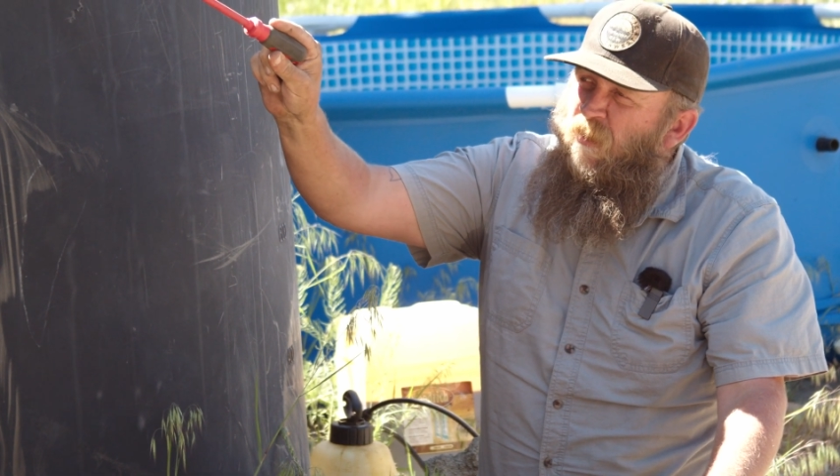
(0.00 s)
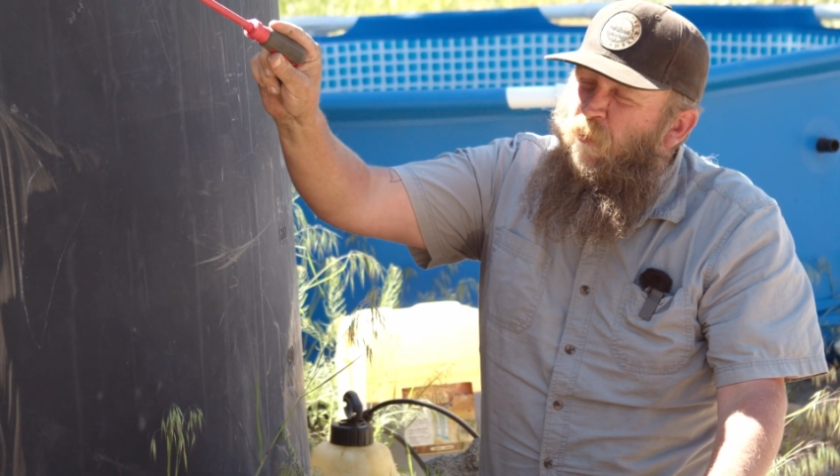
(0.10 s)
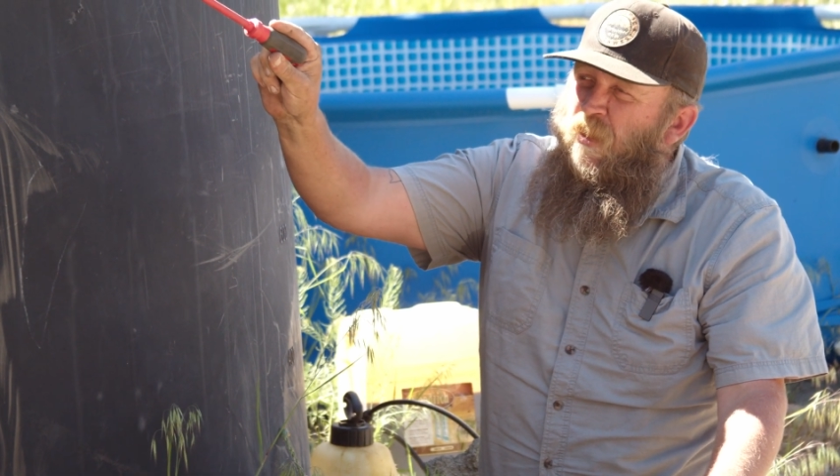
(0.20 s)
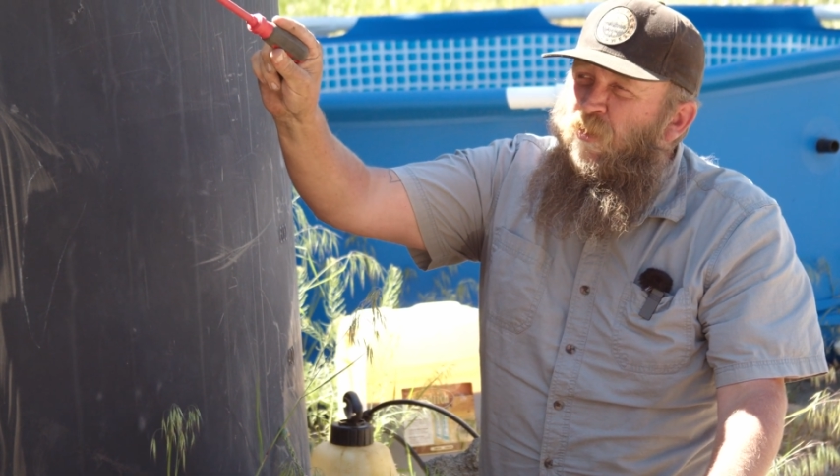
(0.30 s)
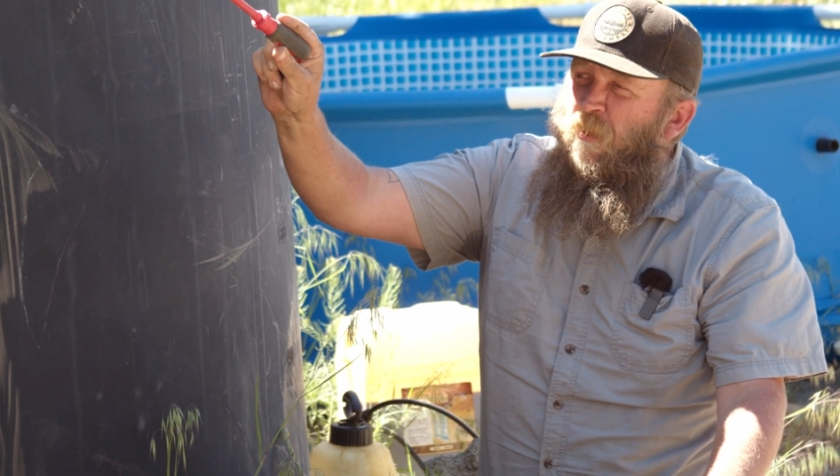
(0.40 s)

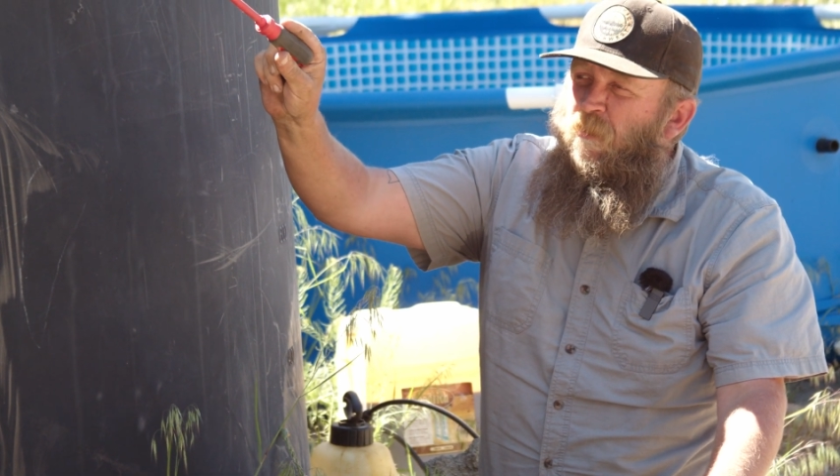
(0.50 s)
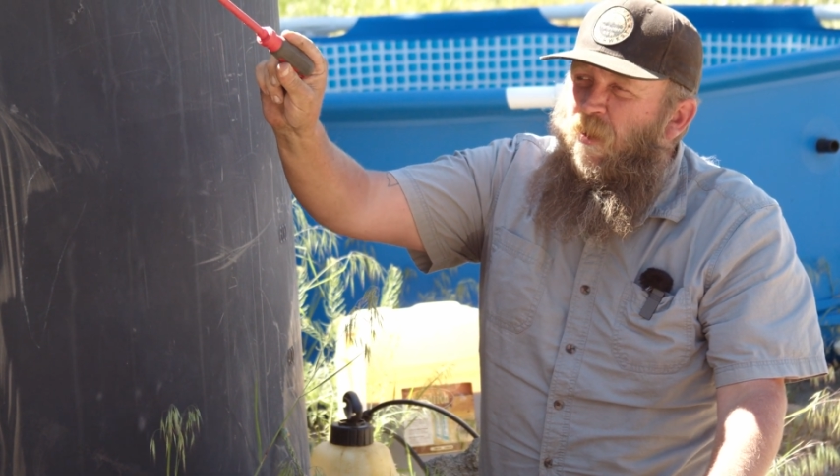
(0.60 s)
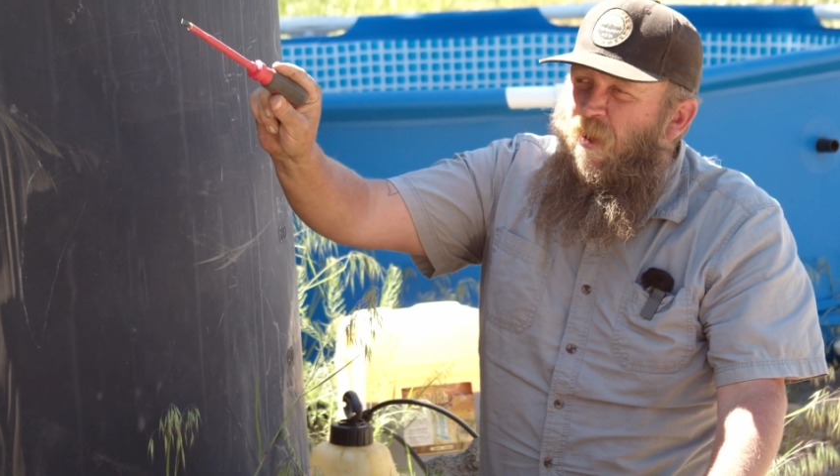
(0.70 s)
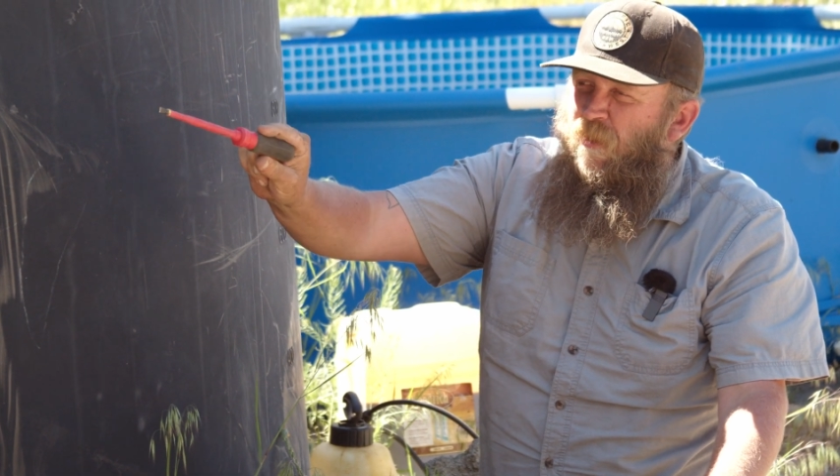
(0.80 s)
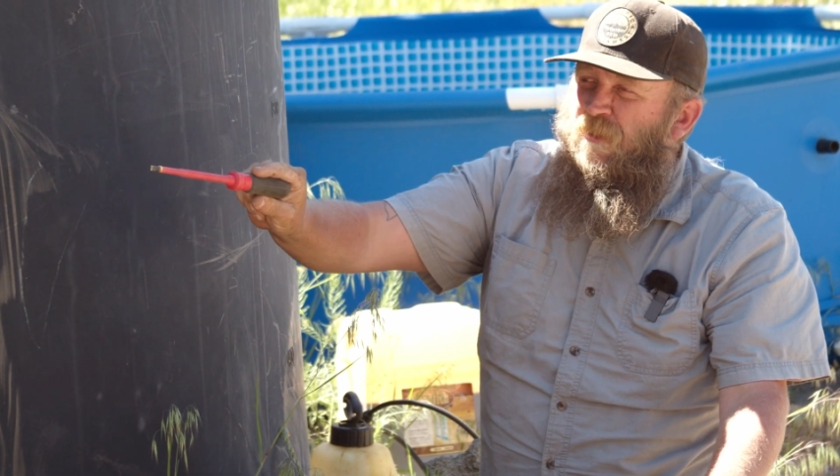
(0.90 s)
which we
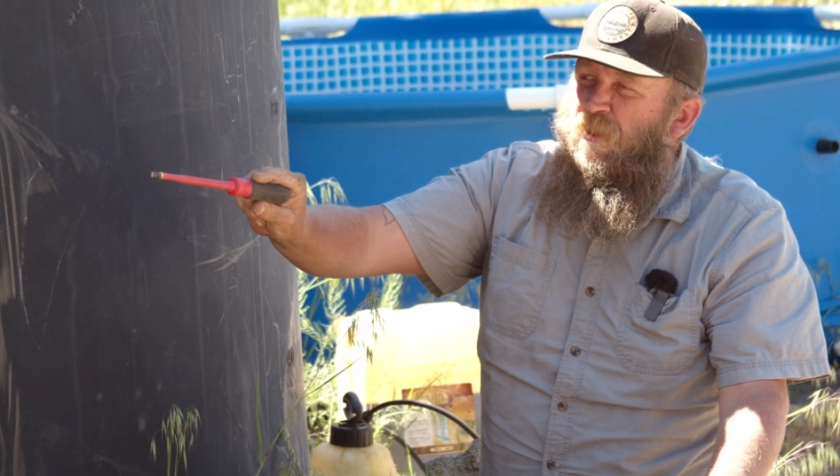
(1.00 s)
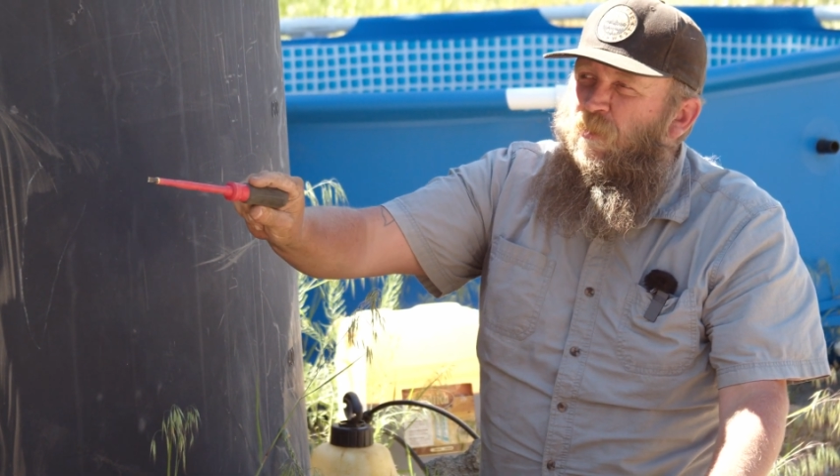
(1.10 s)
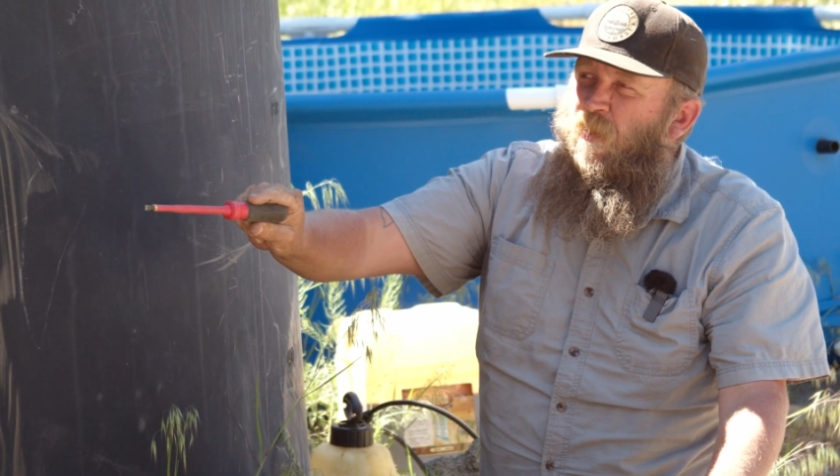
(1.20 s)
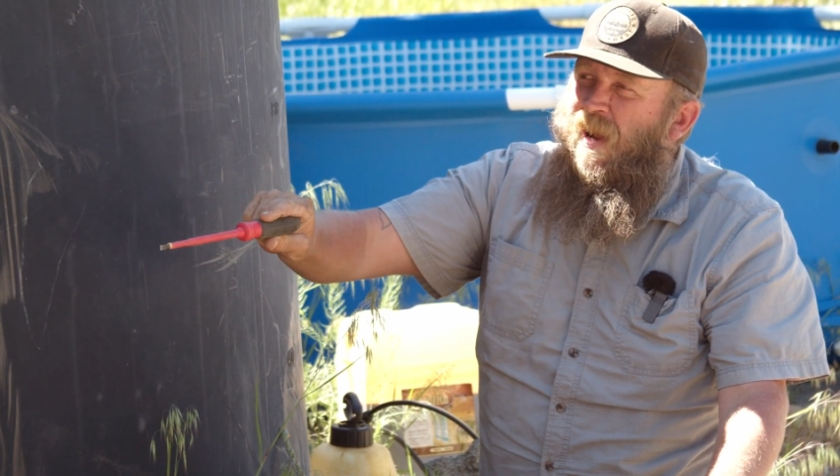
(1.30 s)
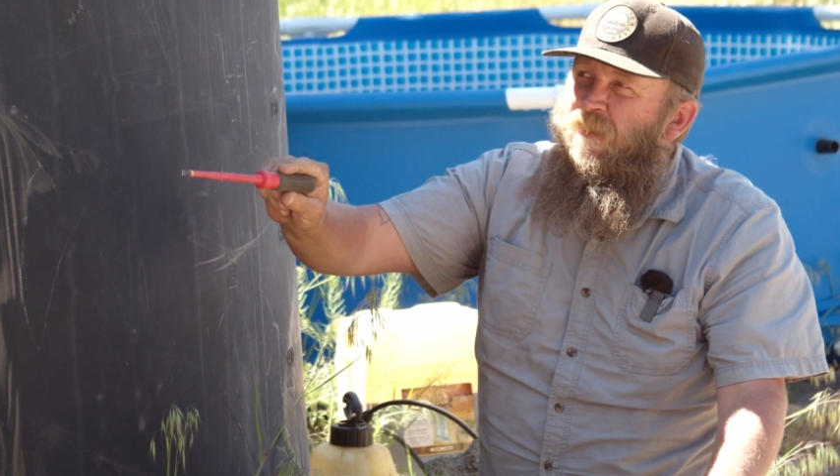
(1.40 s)
will also
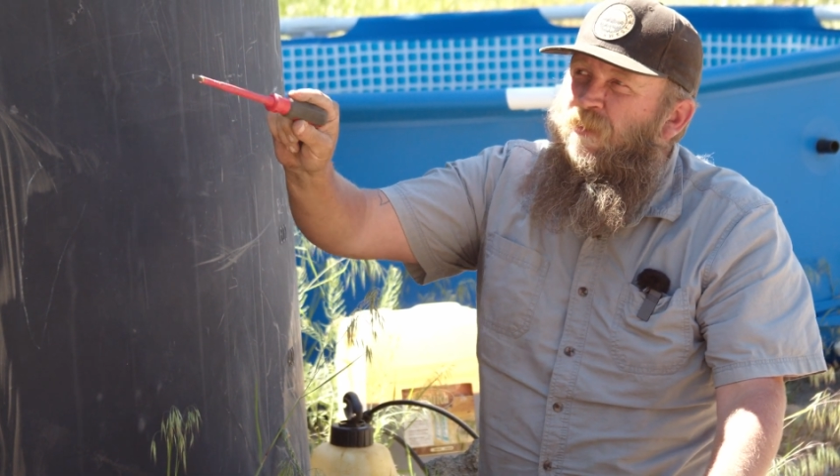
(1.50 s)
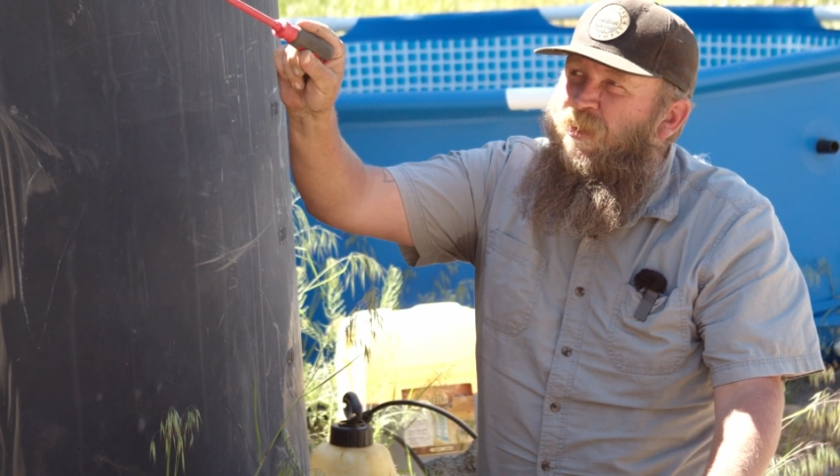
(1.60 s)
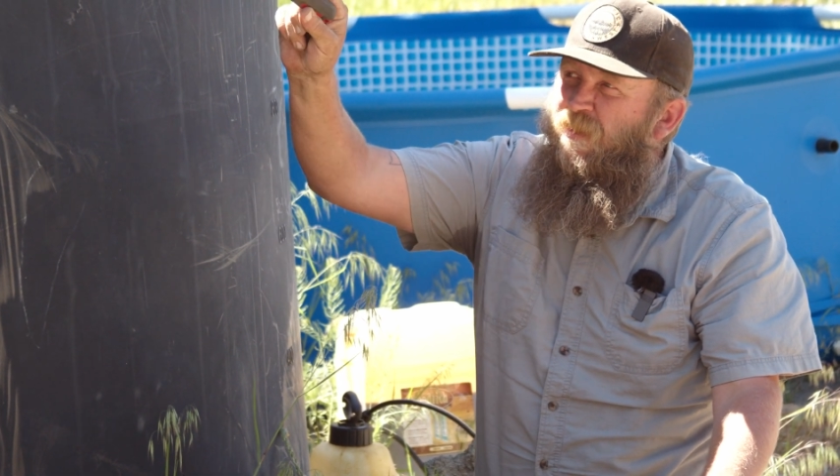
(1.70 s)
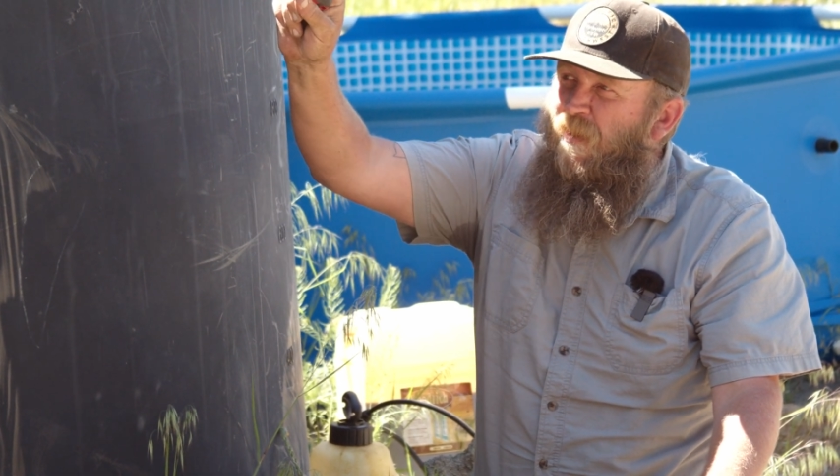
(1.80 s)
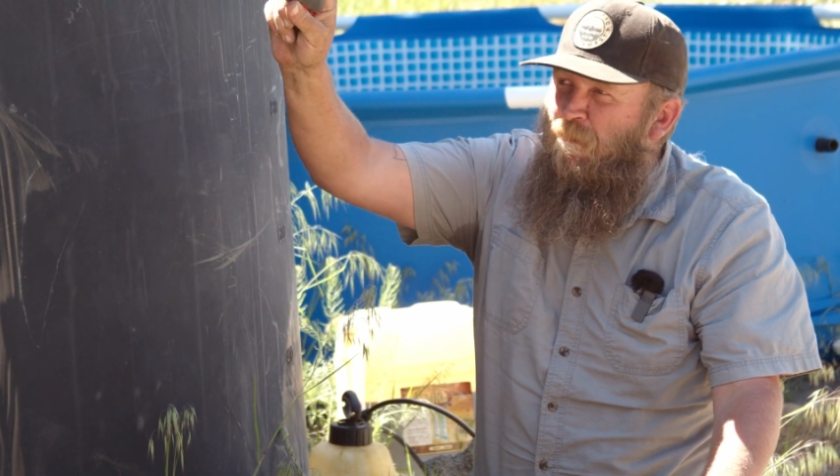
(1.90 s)
ground to the